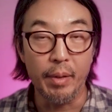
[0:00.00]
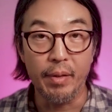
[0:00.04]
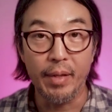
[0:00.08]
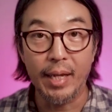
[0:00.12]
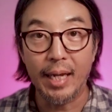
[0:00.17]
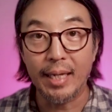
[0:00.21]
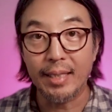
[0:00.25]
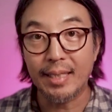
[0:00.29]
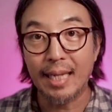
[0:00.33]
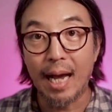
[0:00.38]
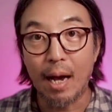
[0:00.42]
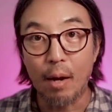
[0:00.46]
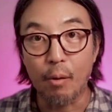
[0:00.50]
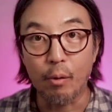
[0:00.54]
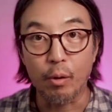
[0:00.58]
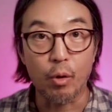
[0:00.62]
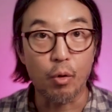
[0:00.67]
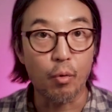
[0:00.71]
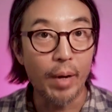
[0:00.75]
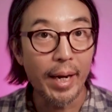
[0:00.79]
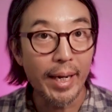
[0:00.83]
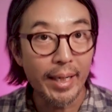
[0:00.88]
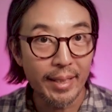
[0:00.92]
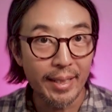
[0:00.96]
and that's how
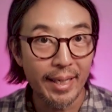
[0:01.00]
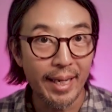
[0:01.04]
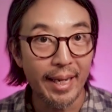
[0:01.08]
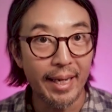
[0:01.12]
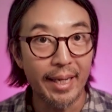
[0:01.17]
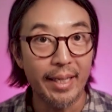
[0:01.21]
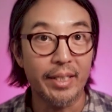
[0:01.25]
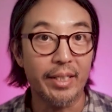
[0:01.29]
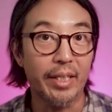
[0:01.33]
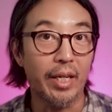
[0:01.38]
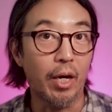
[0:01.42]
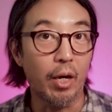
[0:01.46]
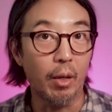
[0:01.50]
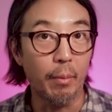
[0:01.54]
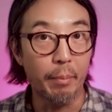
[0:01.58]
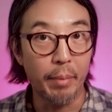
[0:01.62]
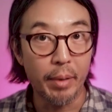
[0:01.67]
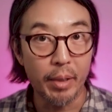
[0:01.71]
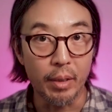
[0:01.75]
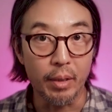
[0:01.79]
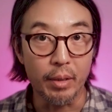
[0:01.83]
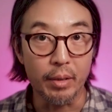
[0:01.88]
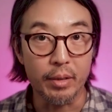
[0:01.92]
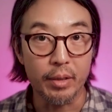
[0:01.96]
great tenants are
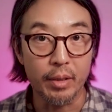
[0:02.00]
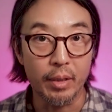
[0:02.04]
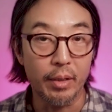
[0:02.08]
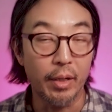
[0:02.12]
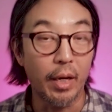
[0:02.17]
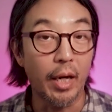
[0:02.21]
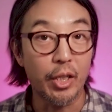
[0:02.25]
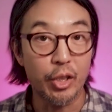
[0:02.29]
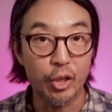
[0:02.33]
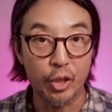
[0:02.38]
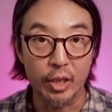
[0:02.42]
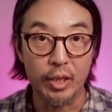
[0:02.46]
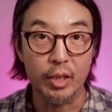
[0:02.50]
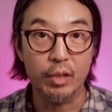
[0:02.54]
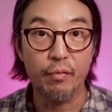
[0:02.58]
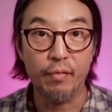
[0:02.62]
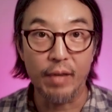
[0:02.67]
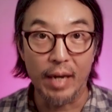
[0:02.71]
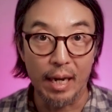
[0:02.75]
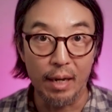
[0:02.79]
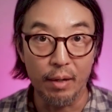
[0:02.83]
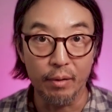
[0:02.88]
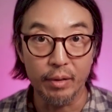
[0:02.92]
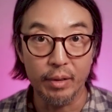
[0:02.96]
built, not just
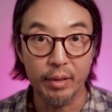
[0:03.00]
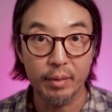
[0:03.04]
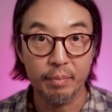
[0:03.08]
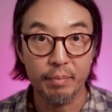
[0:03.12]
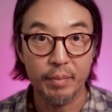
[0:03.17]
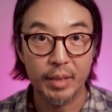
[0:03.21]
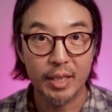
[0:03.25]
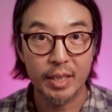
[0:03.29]
found.